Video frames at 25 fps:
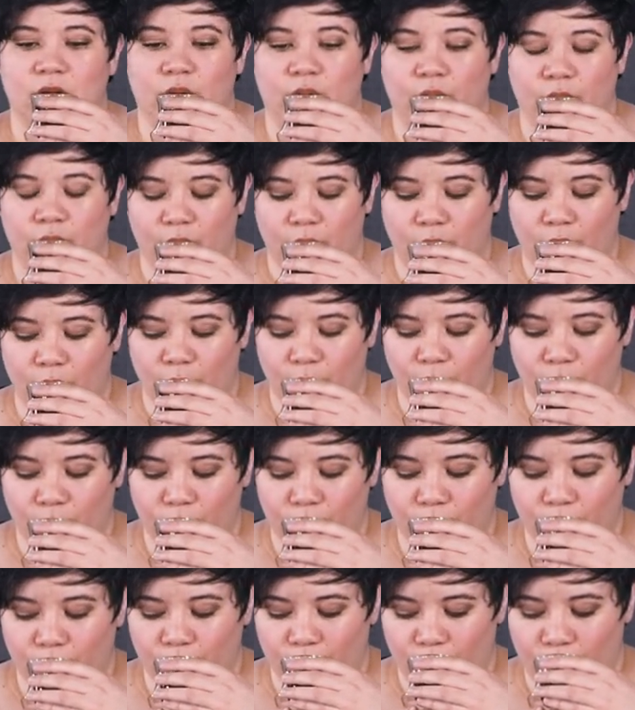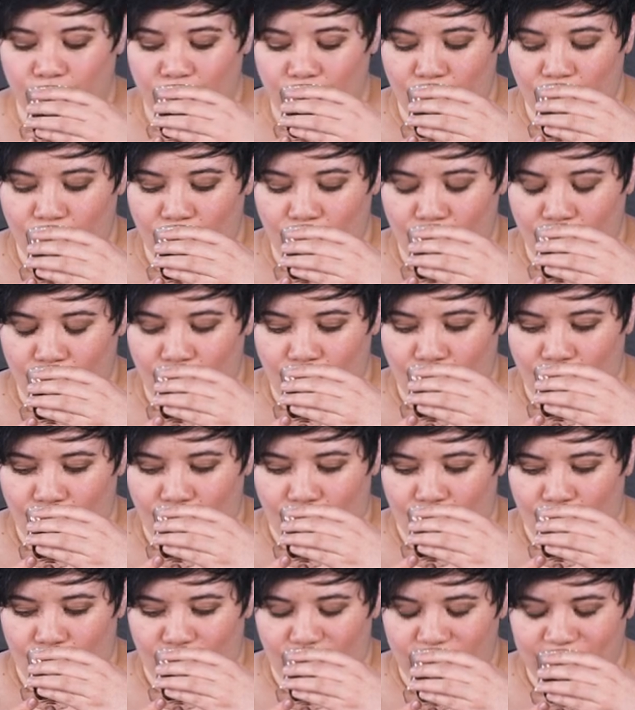
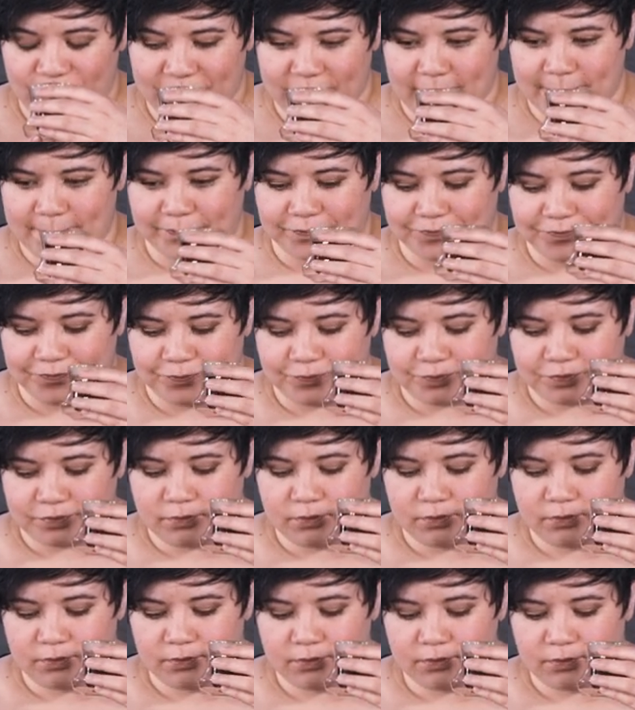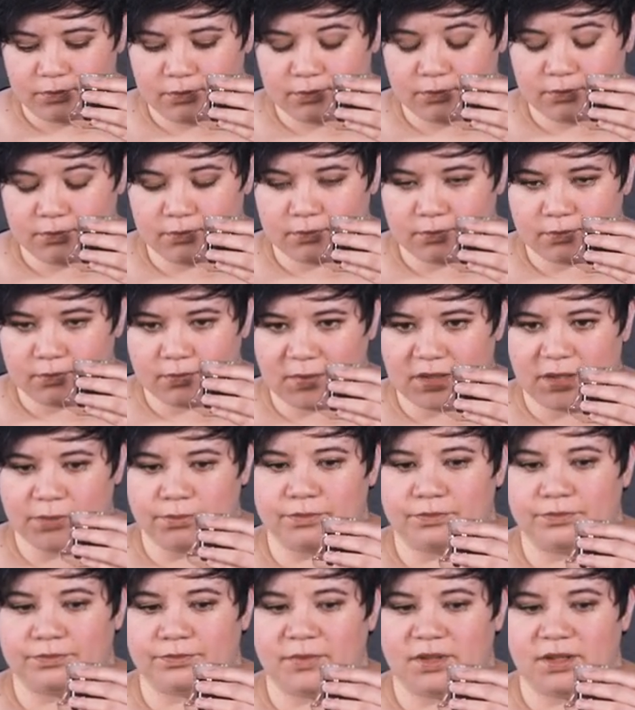
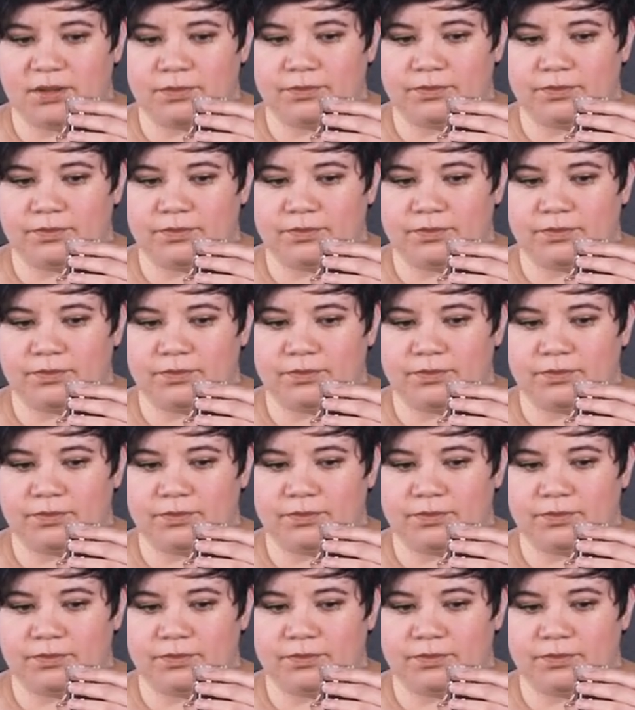(no one is talking)